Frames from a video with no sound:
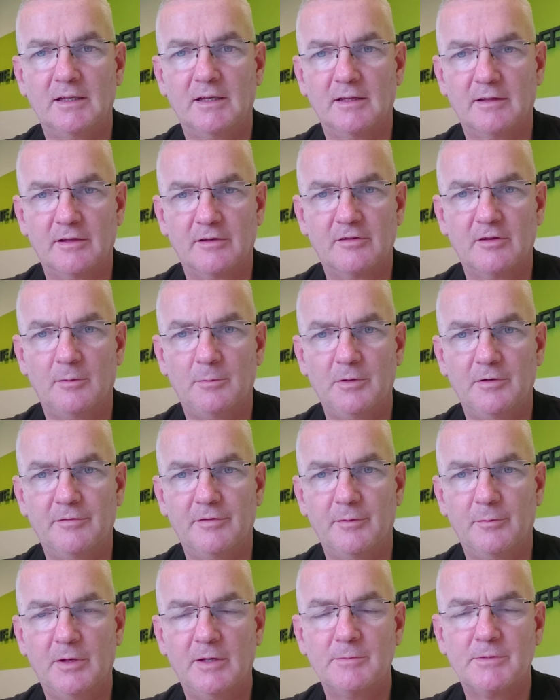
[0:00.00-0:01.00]
at the top of
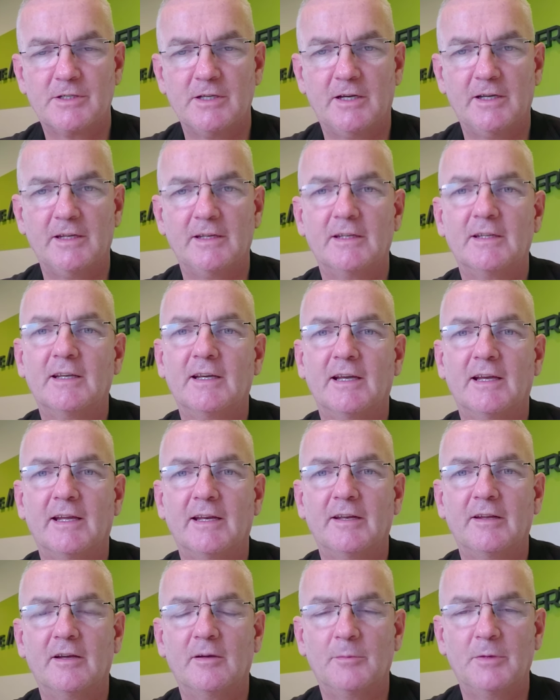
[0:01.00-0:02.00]
the website,
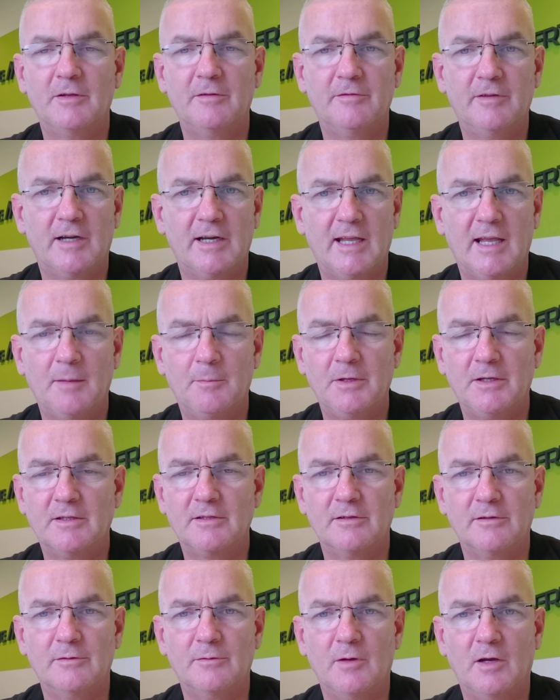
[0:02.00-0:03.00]
and I'll be very happy
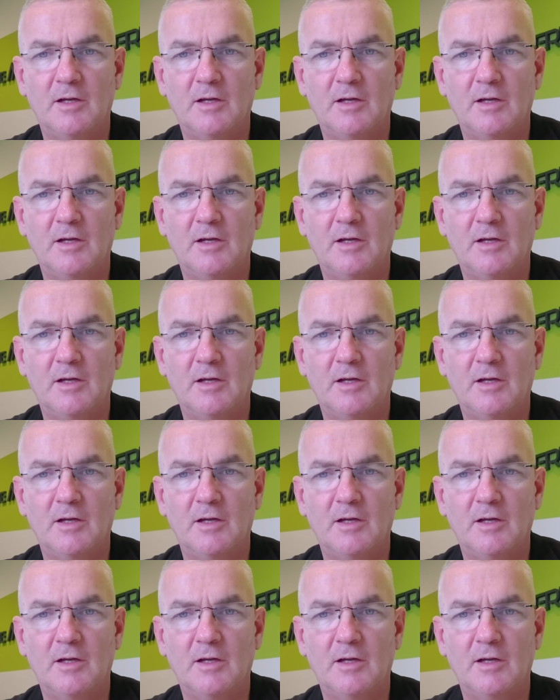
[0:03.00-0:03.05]
to